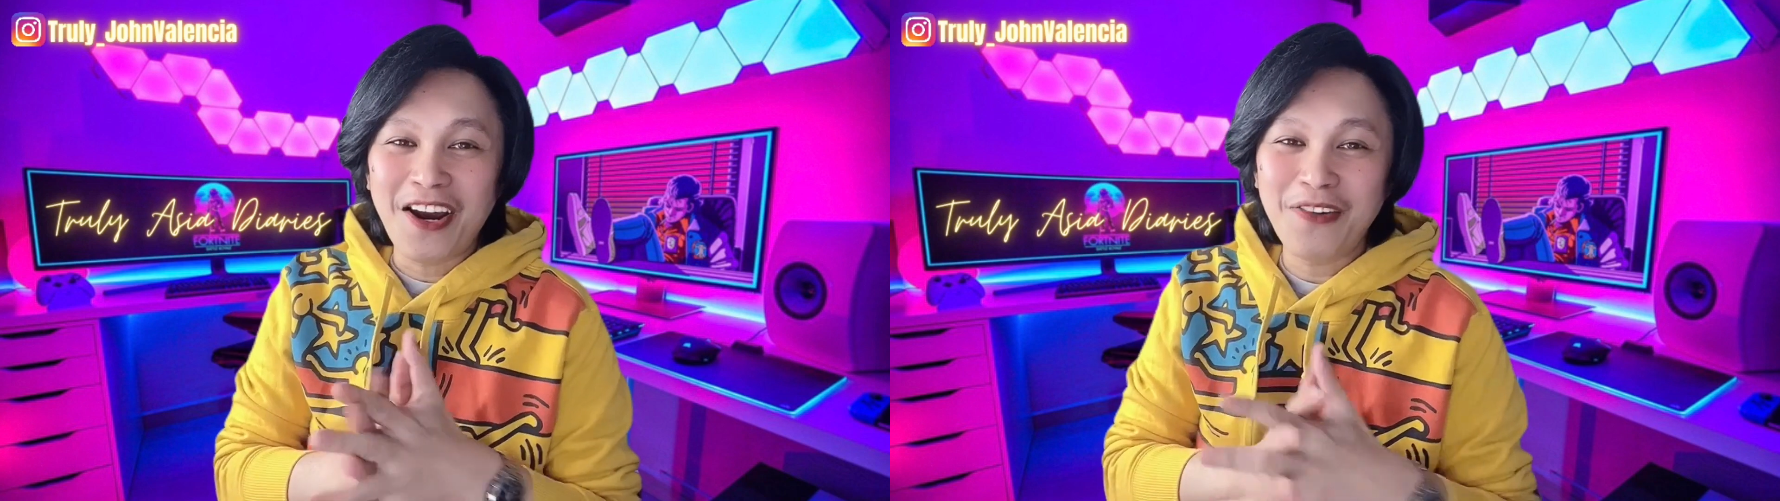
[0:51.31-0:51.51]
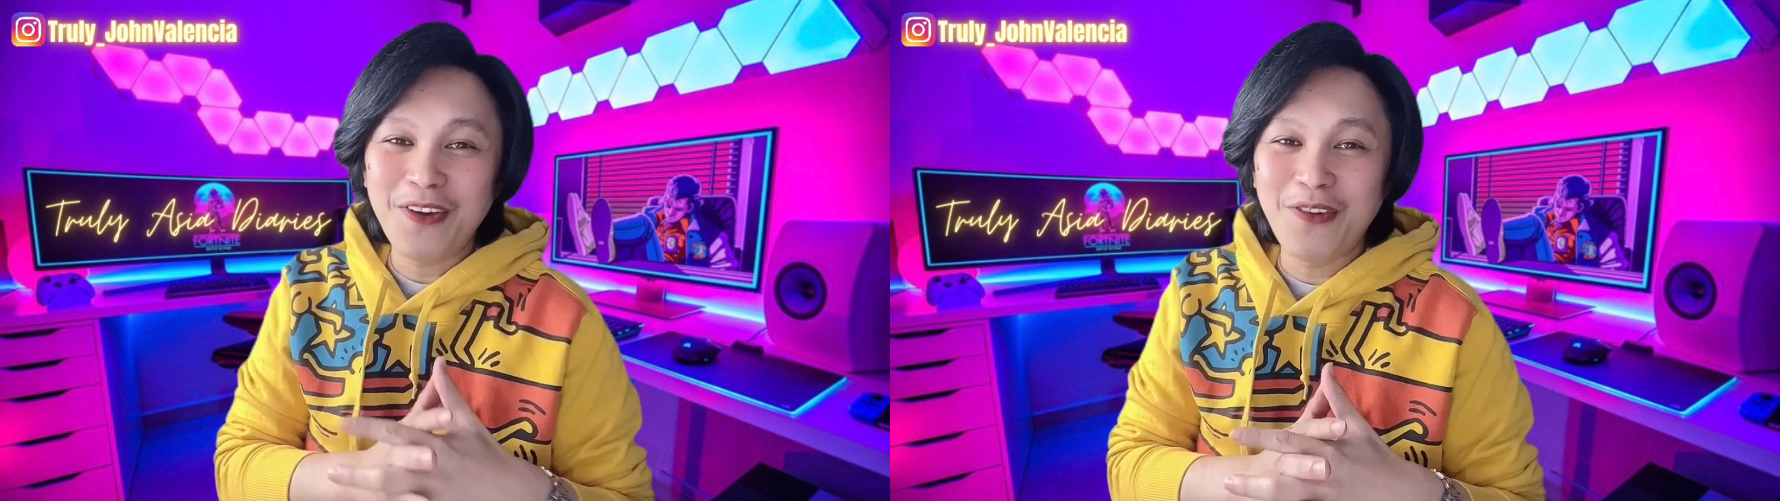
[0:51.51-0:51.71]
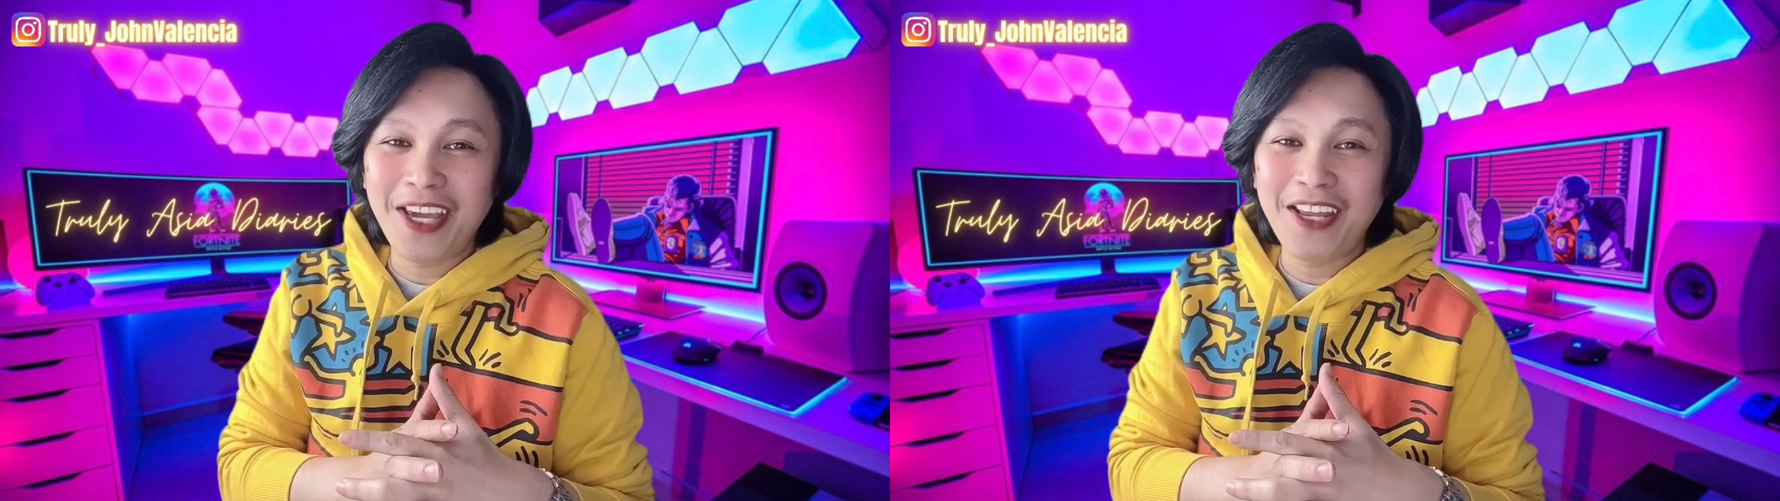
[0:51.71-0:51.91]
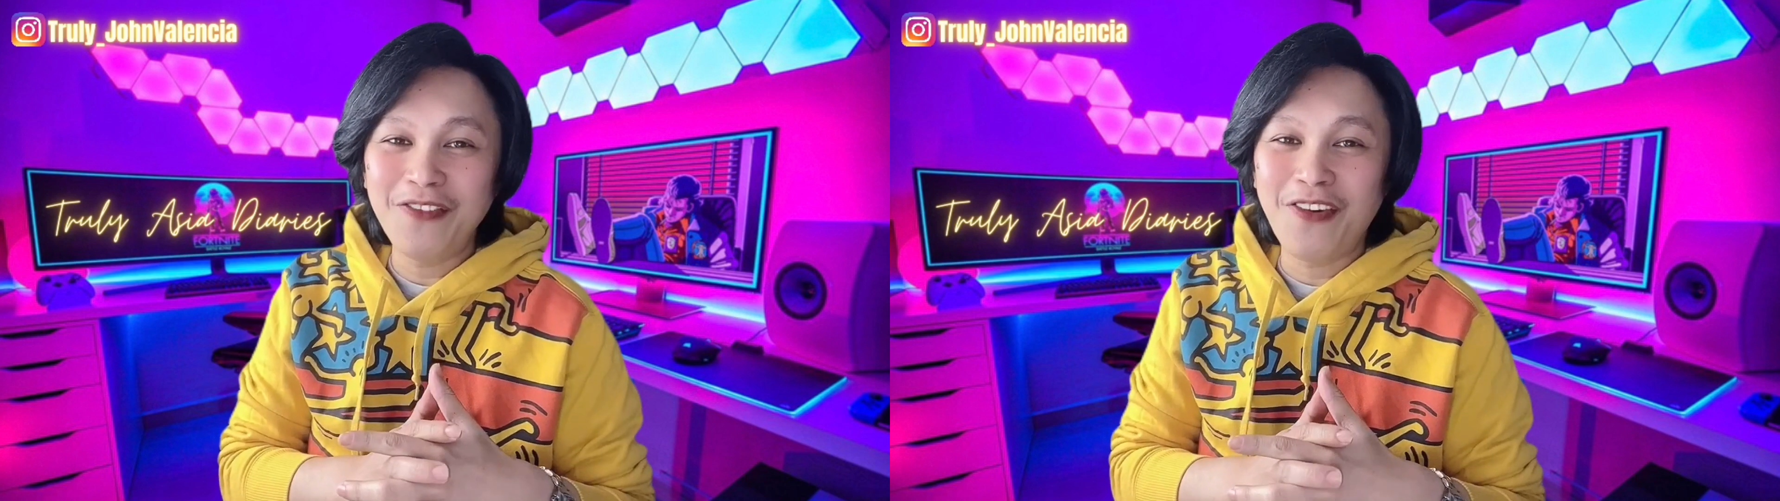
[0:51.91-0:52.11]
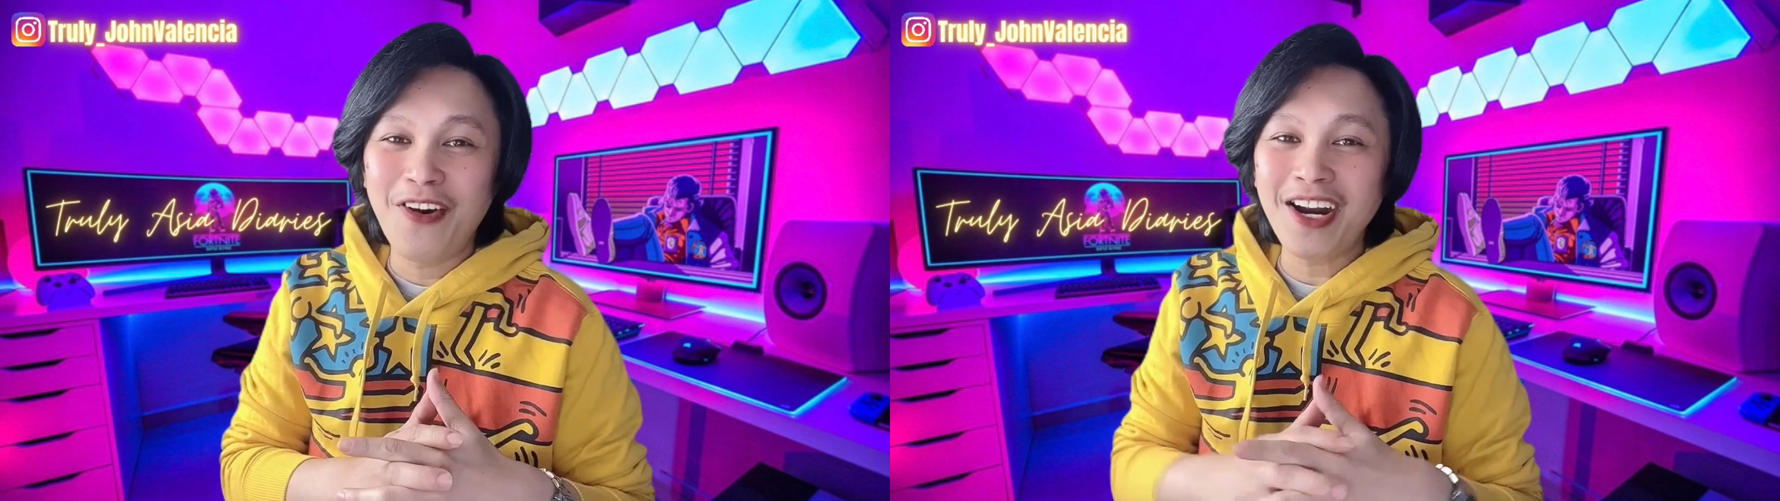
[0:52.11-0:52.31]
are we waiting
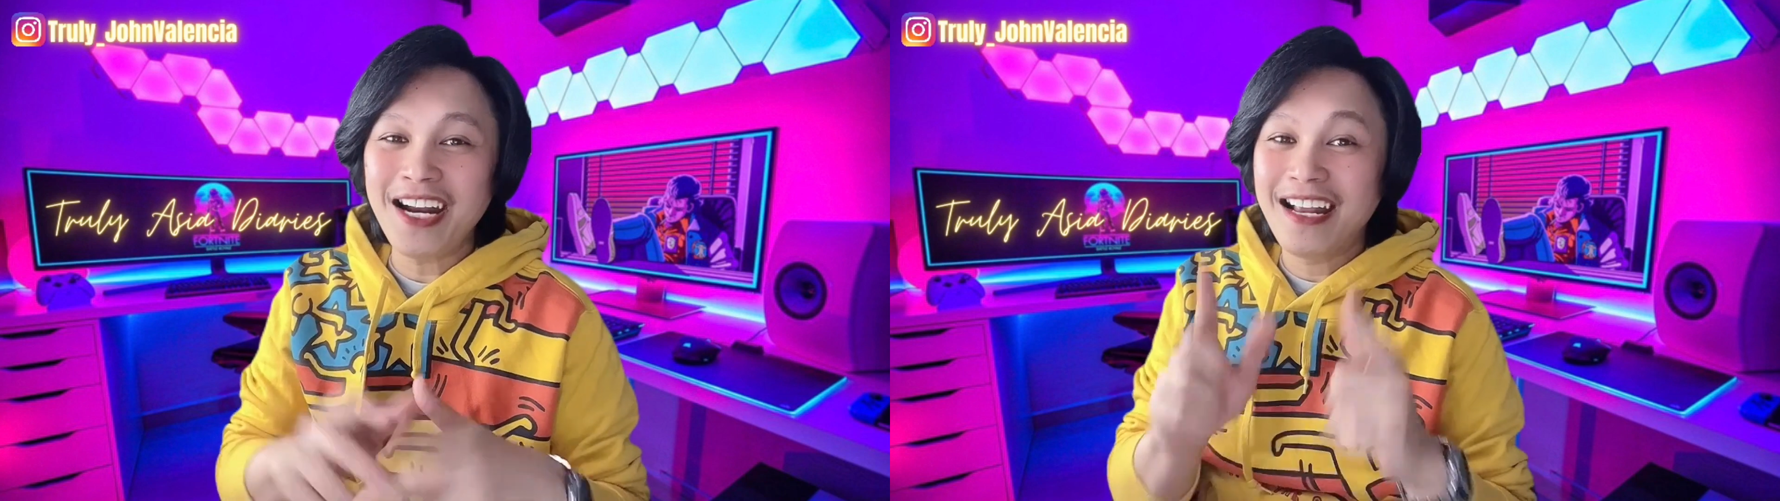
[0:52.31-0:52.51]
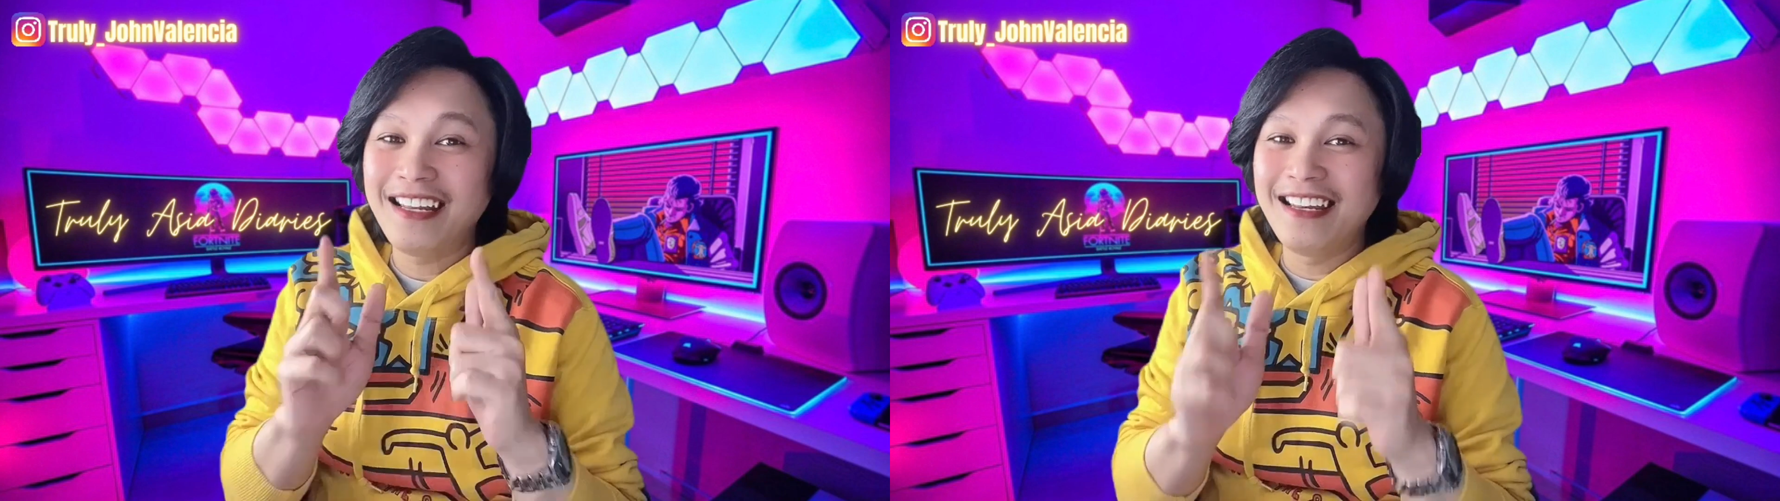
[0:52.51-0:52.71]
for?